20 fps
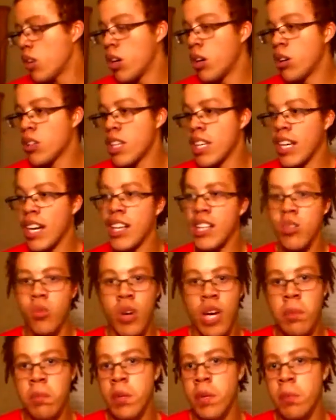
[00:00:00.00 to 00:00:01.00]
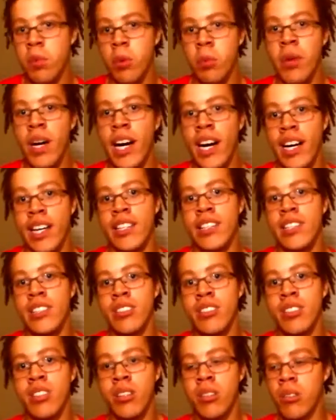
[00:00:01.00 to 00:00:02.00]
well, they got the right people behind
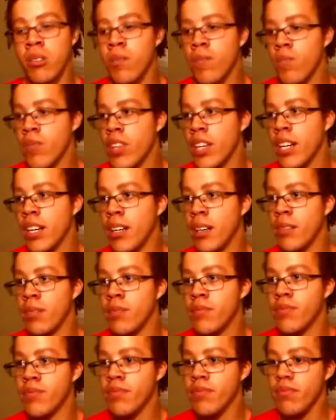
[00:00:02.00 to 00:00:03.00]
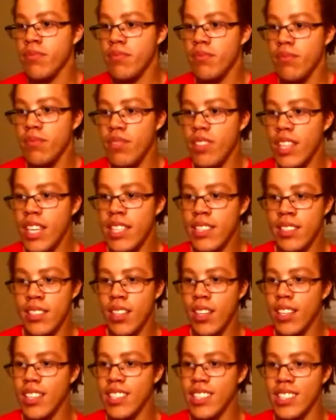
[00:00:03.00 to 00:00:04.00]
it, so as
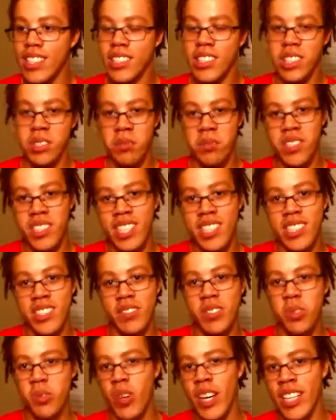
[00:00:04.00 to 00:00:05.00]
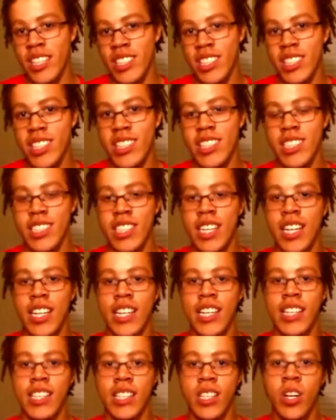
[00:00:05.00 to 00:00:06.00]
long as there's some sense of direction and kind
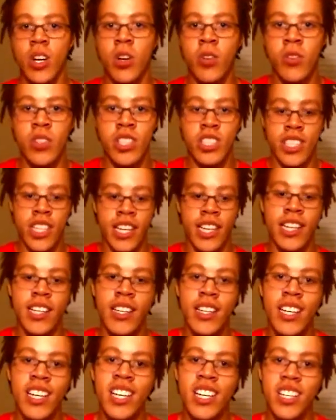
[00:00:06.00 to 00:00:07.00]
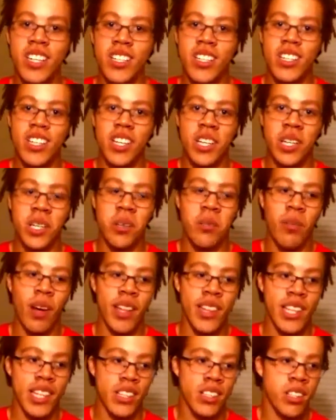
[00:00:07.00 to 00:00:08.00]
of like an oversight,
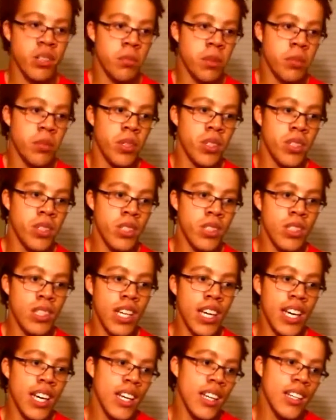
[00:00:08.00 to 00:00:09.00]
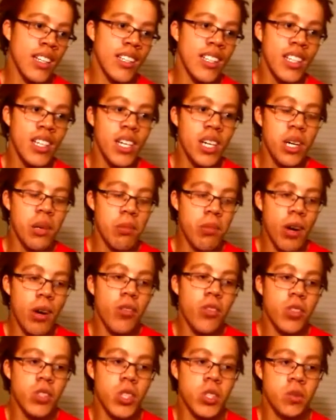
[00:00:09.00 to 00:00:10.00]
I think it could be pretty good. And
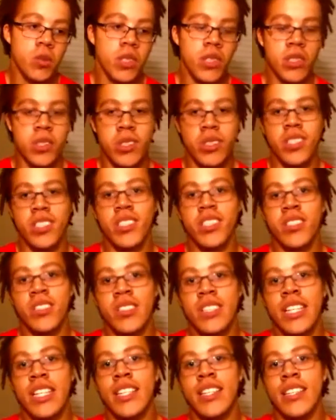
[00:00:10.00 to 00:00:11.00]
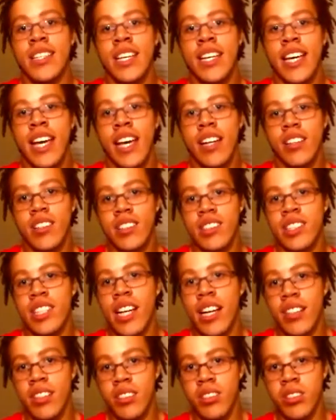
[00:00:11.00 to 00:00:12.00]
Marvel knows what they're doing, dude. They handle these
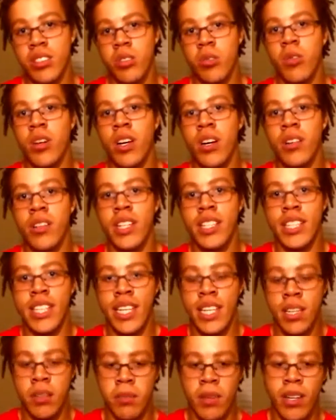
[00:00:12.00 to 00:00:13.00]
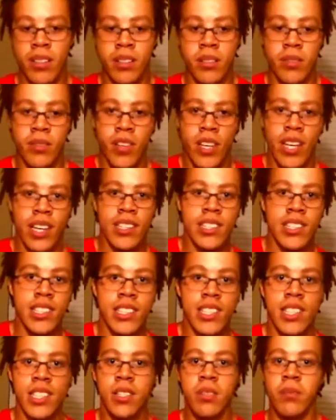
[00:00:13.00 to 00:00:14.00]
characters so well. They care about the fans.
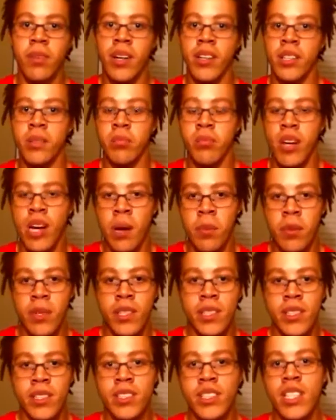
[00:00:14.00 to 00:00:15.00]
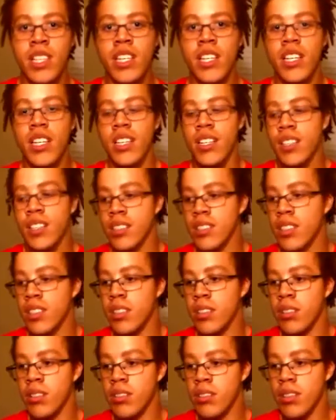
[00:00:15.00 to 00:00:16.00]
They care about the properties.
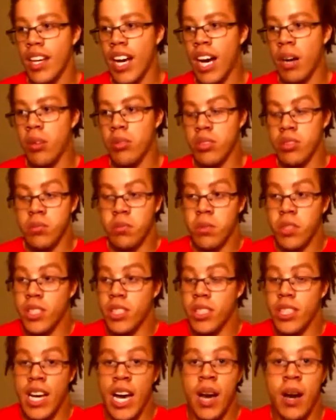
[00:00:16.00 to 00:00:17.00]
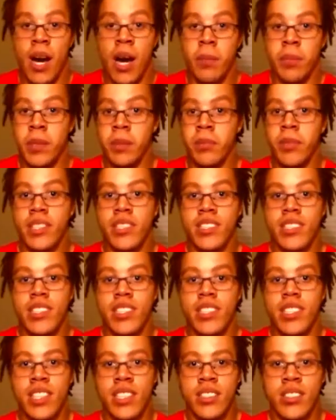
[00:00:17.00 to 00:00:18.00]
So I was pretty
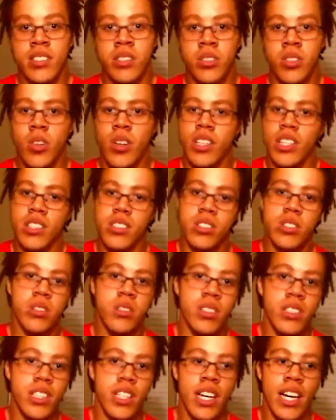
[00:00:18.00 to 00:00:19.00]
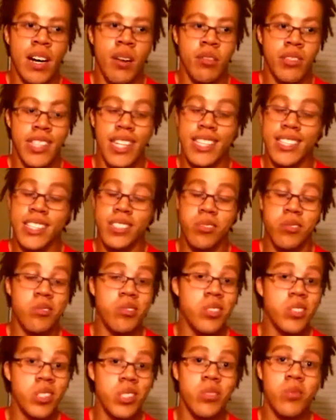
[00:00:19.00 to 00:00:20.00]
optimistic. And so going into it, I was actually
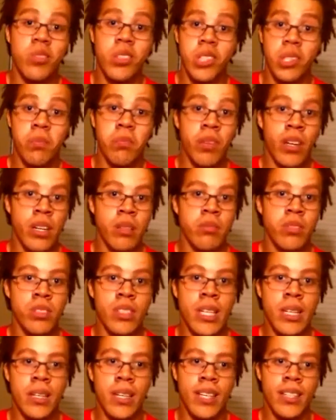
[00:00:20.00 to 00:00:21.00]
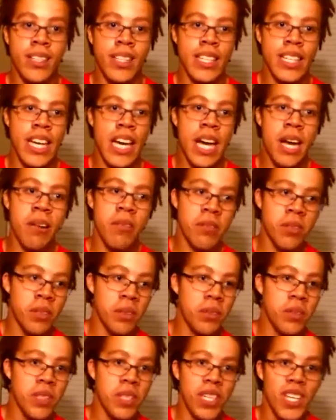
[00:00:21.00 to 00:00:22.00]
really, really pumped, dude. Like
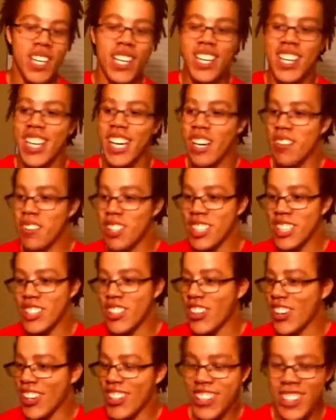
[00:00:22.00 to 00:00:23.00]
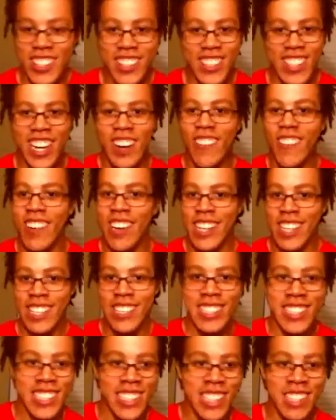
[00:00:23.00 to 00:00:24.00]
every trailer I
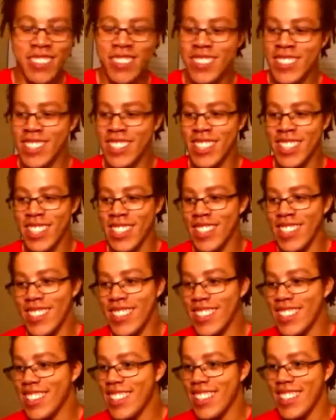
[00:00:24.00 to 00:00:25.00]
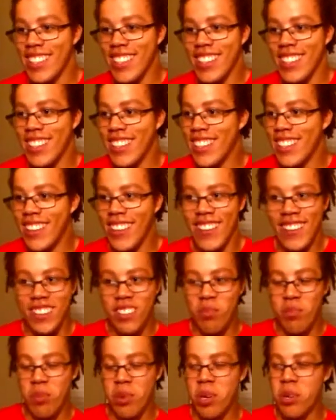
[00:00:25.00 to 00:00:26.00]
watched, all
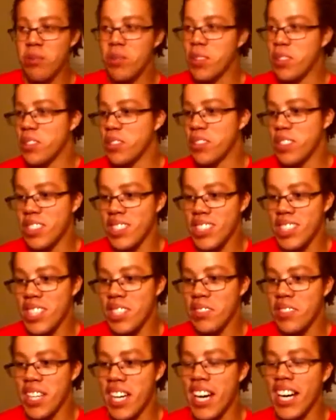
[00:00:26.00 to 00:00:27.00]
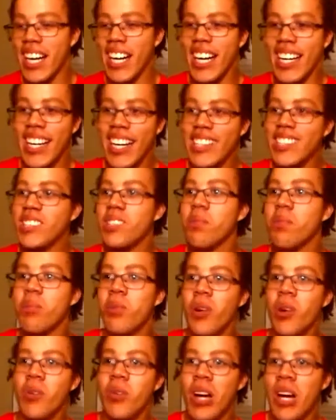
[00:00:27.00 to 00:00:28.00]
the promos and stuff. Now, I got to a
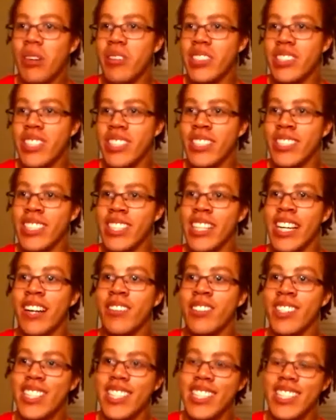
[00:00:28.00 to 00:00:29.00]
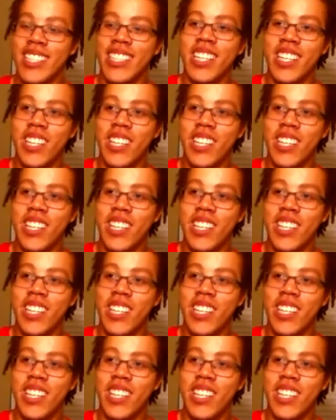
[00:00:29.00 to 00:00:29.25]
point where I was like, okay, I've seen